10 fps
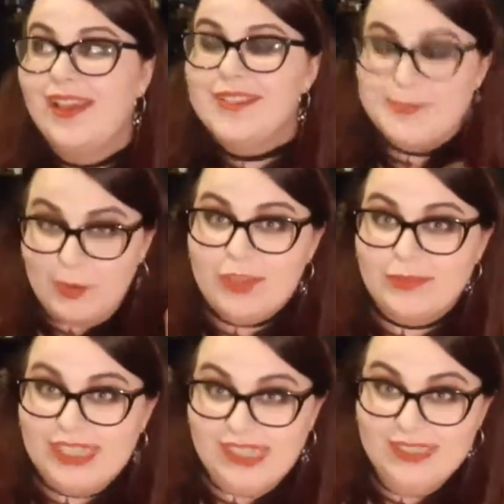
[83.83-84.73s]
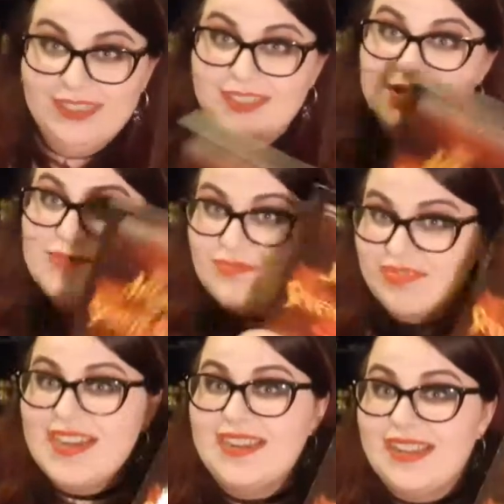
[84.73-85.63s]
spoiler alert,
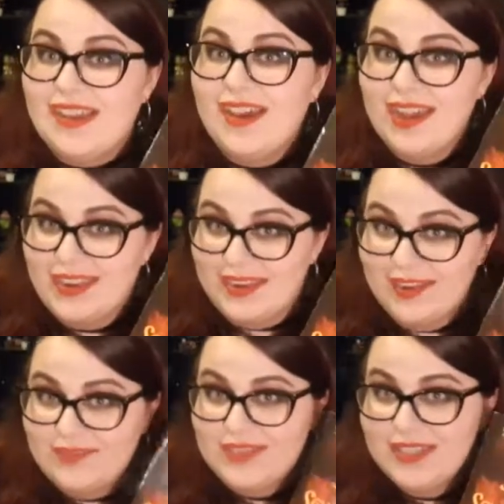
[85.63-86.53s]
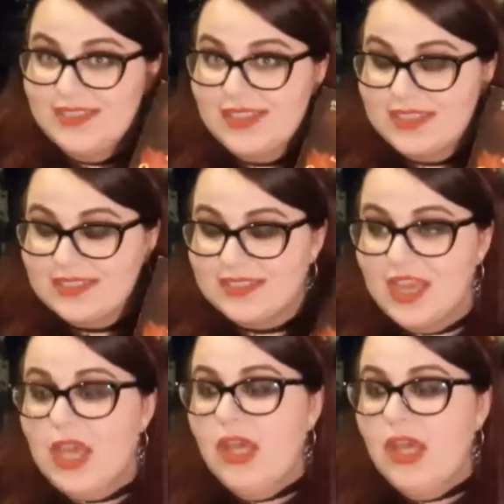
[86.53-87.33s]
really loved this.